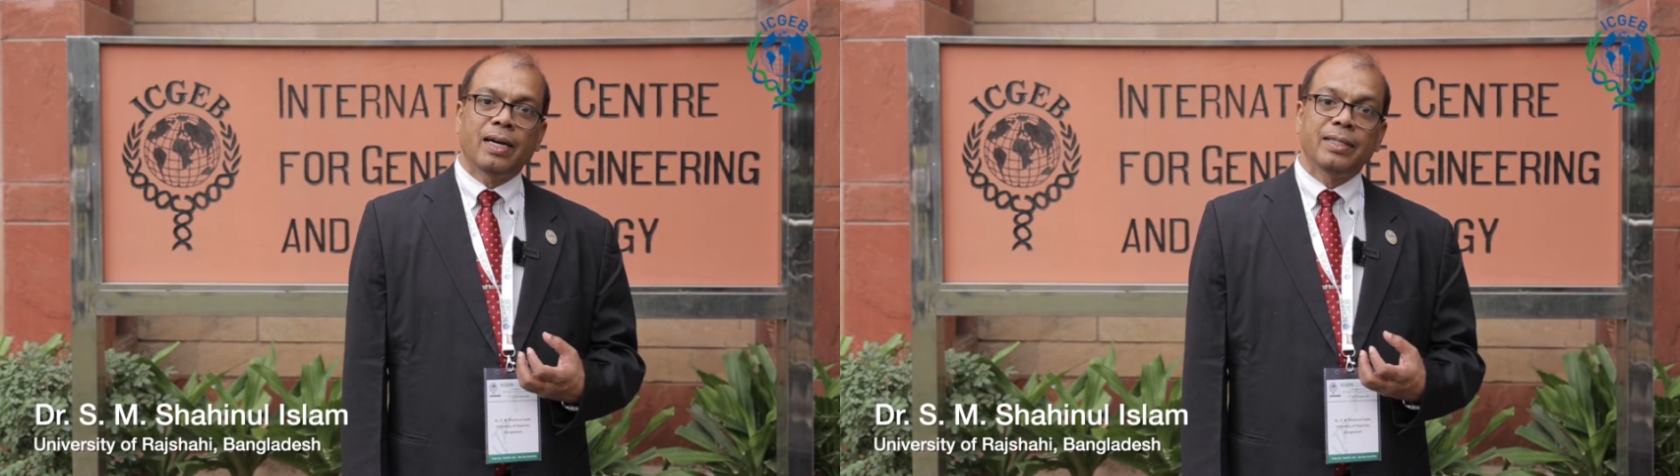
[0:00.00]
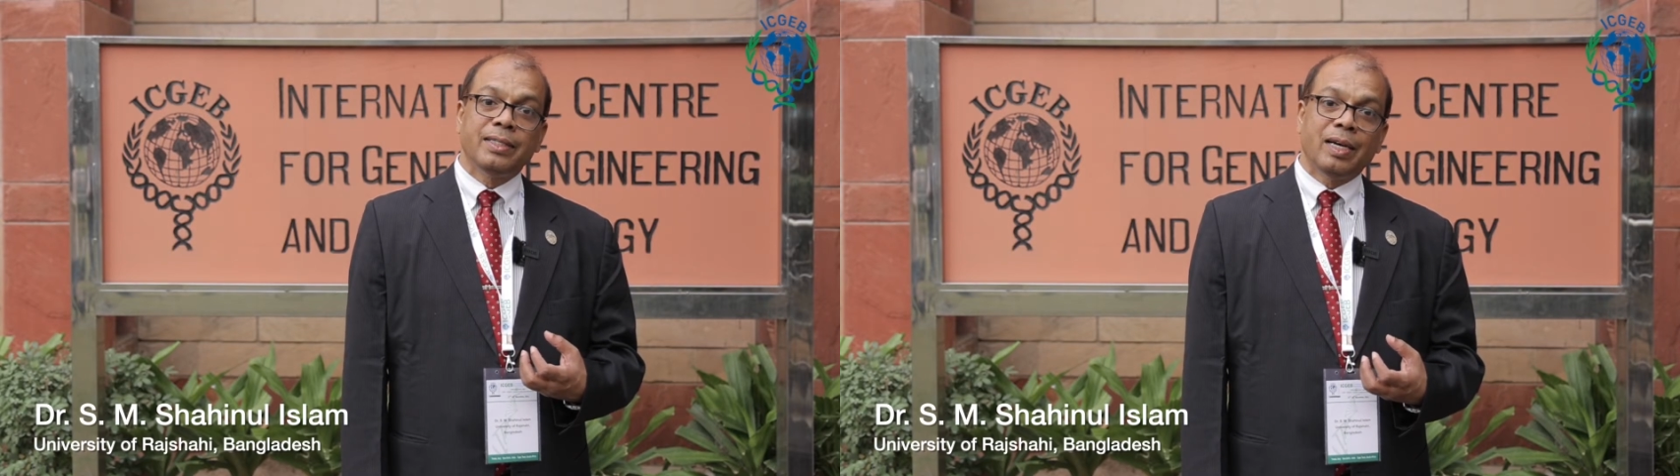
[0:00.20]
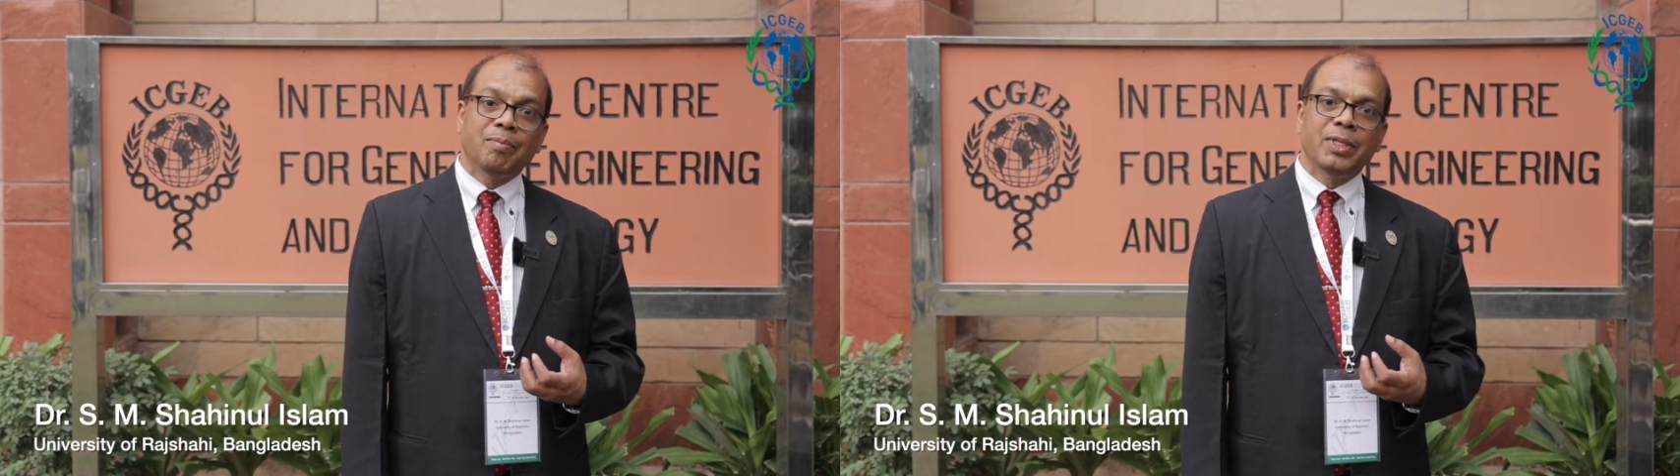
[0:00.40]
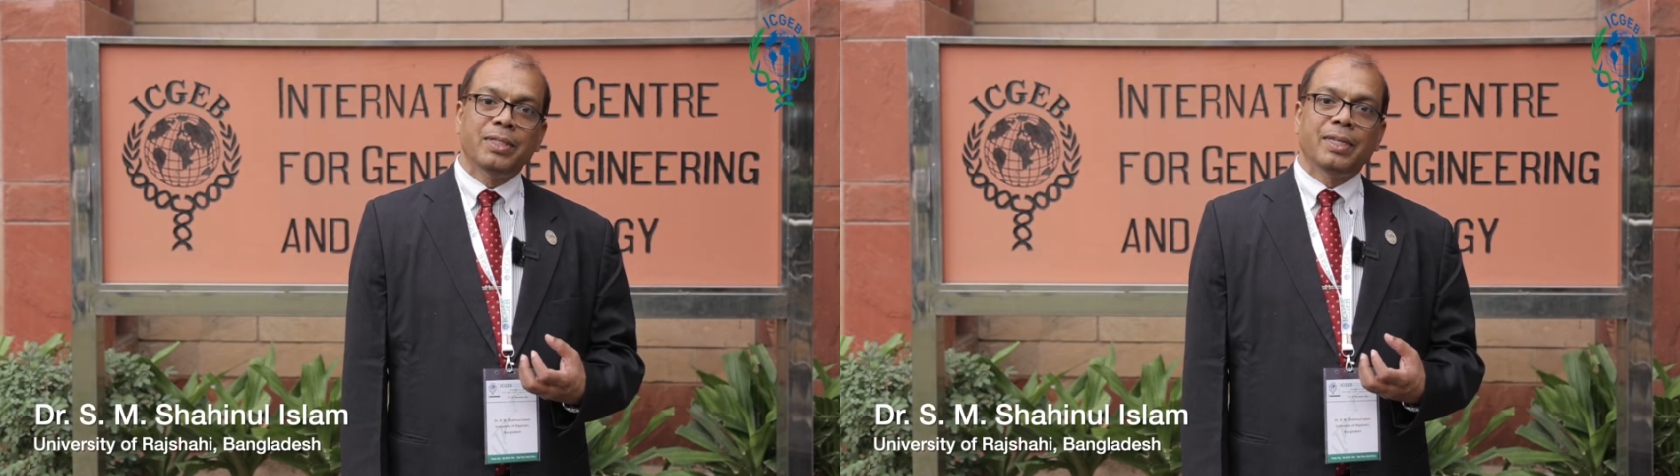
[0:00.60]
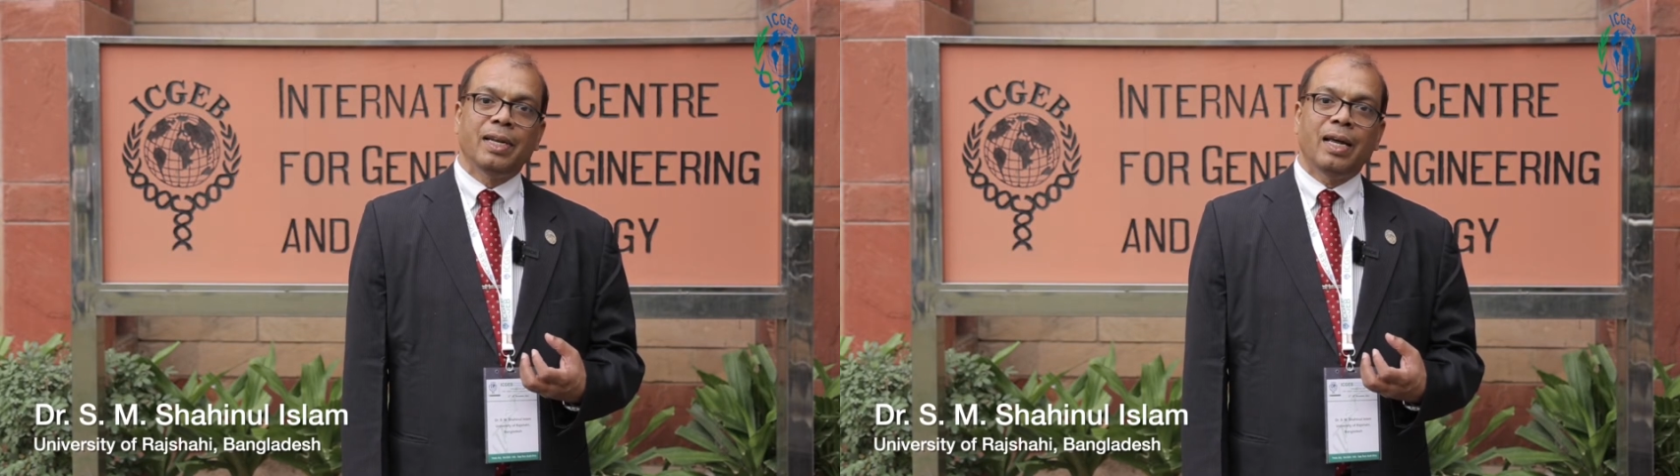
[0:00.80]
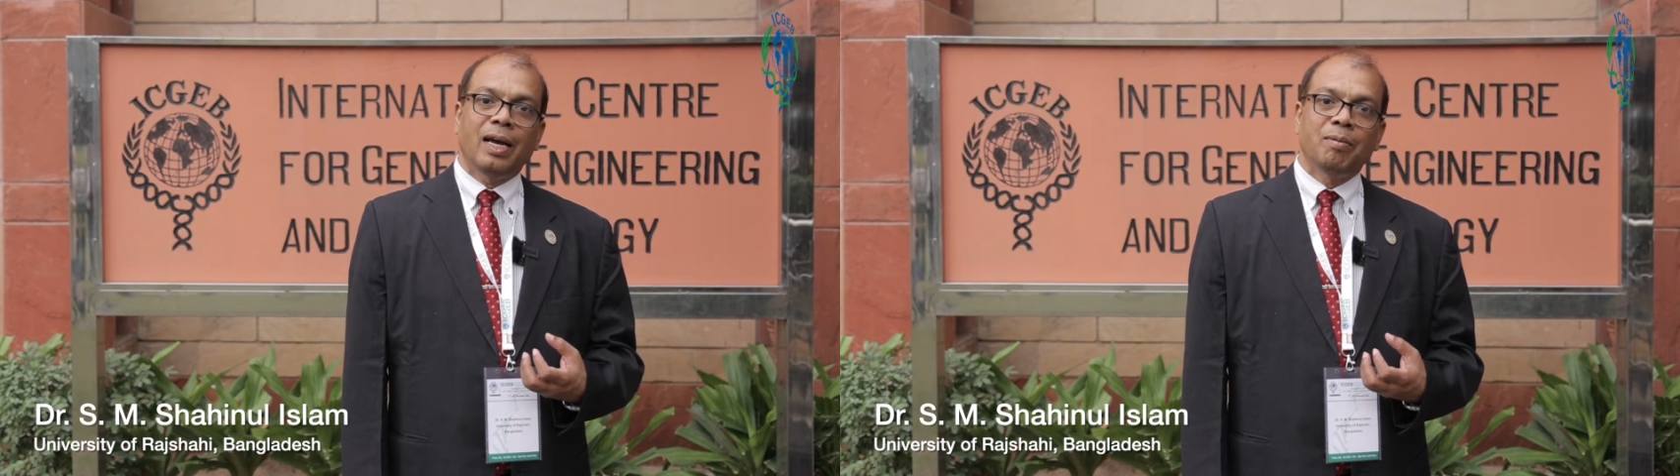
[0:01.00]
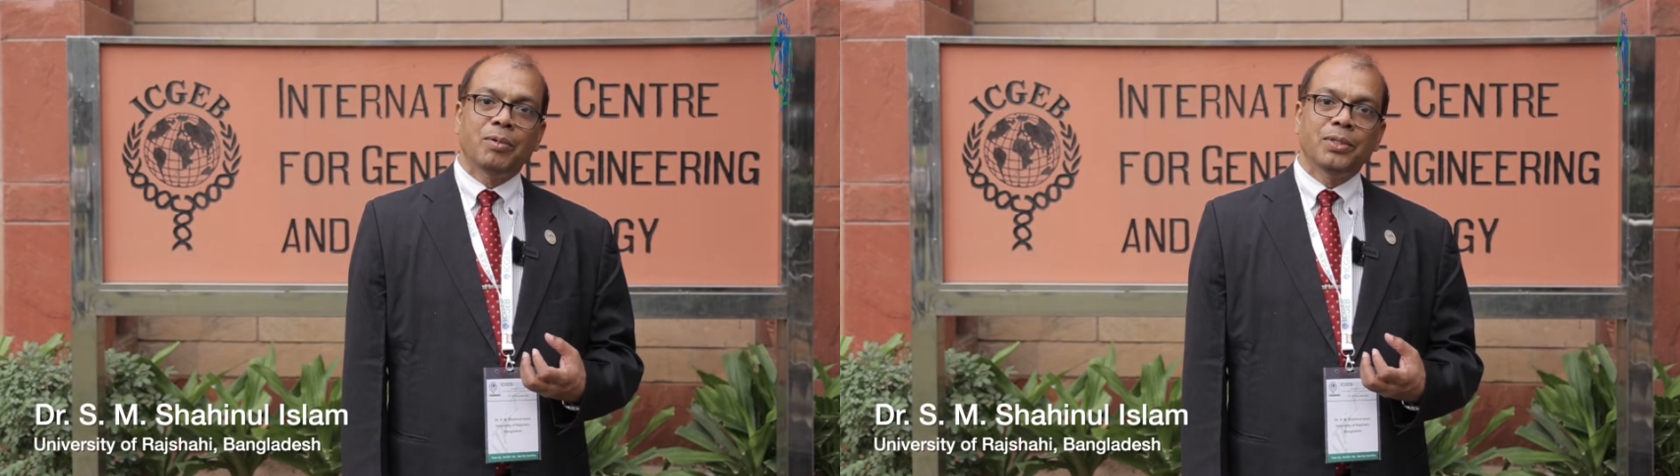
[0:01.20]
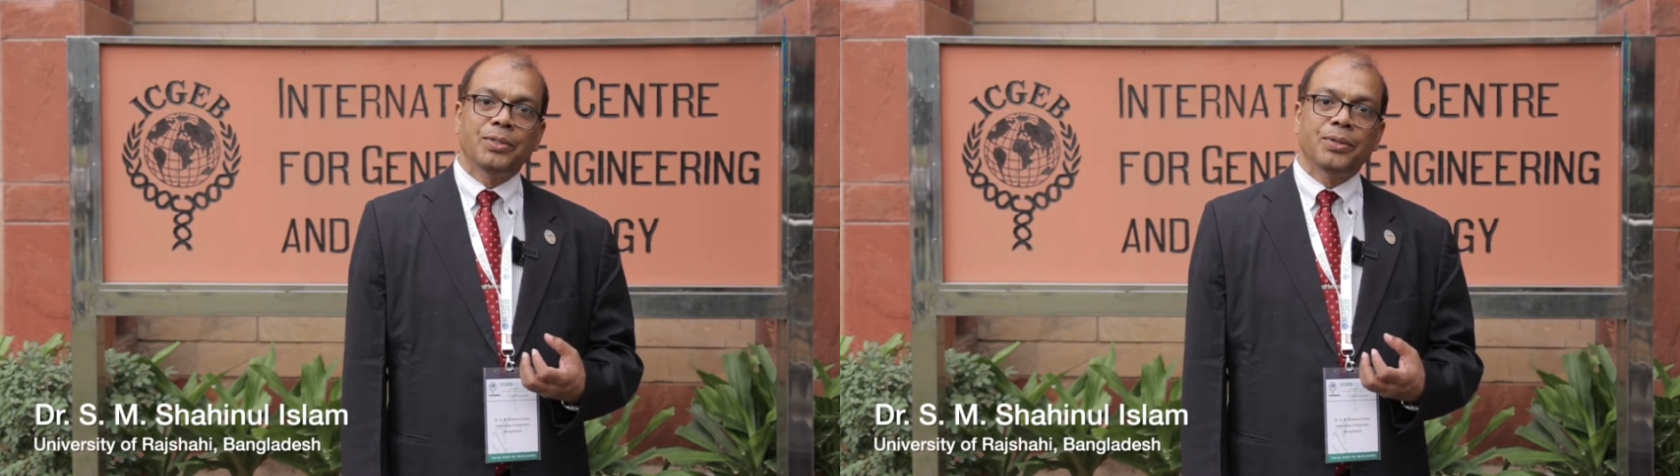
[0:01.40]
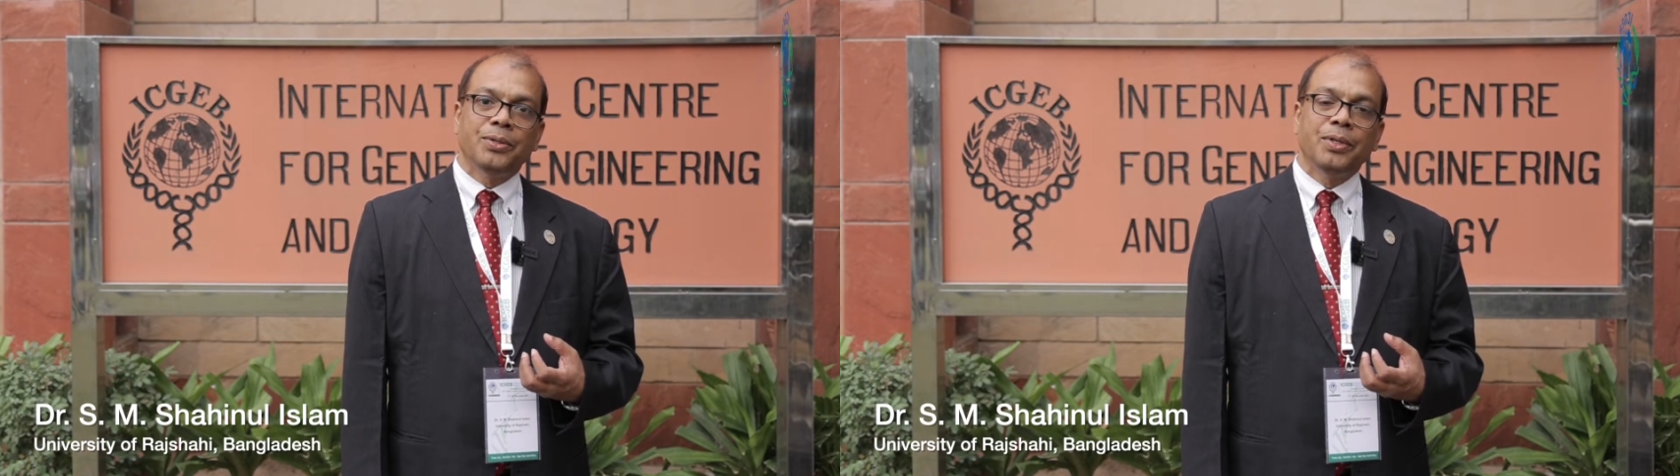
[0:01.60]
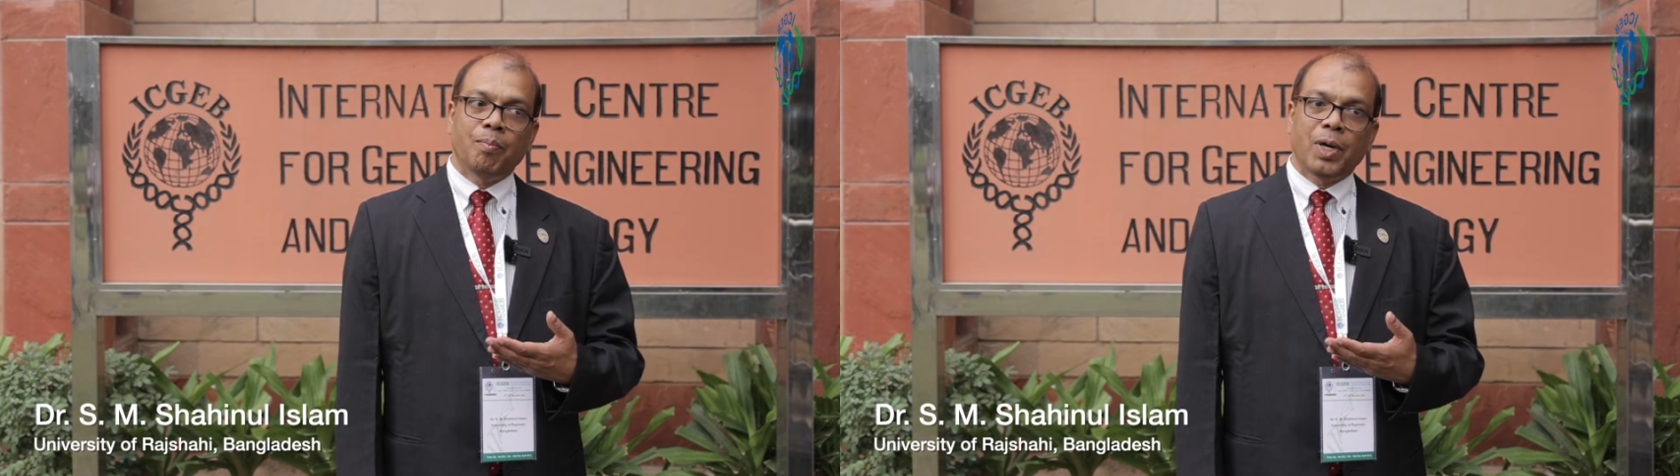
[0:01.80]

I established a lab also.